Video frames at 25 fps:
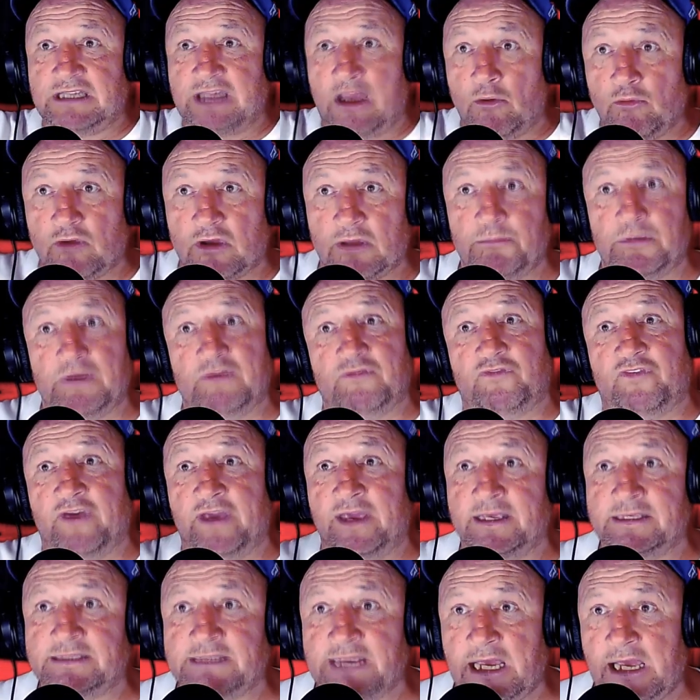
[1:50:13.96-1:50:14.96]
now can be
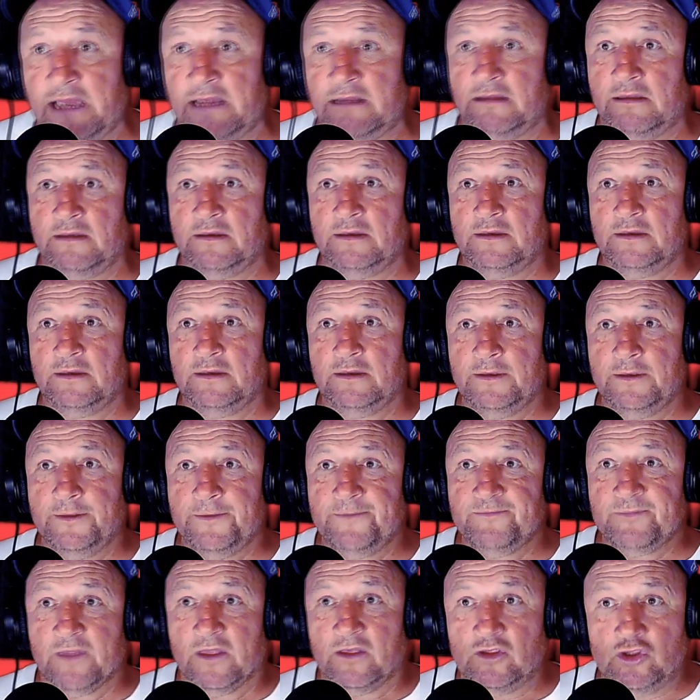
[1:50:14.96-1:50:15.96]
fertile
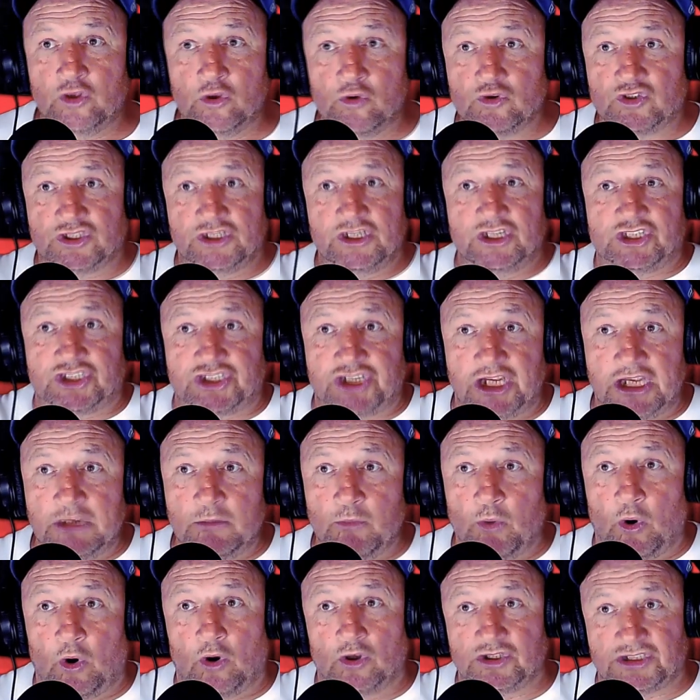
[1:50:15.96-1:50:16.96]
Wow, no. Using way. the
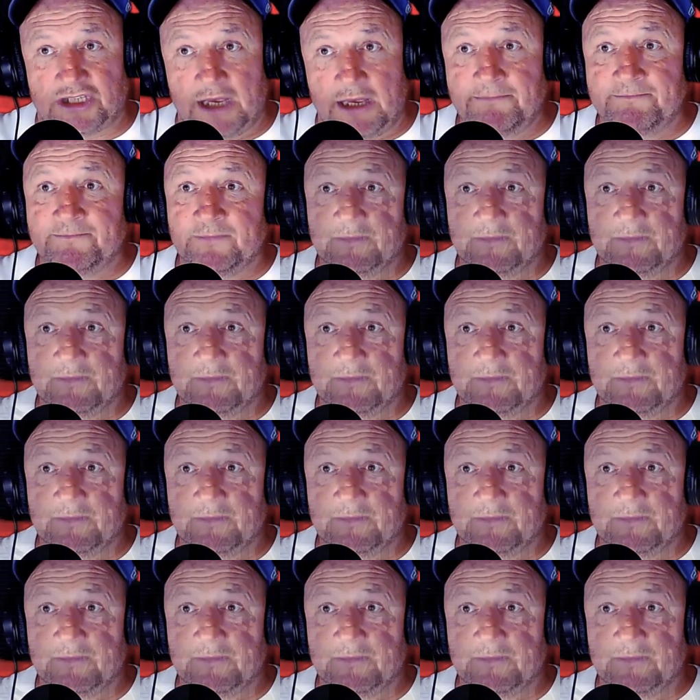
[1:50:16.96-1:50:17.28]
seawater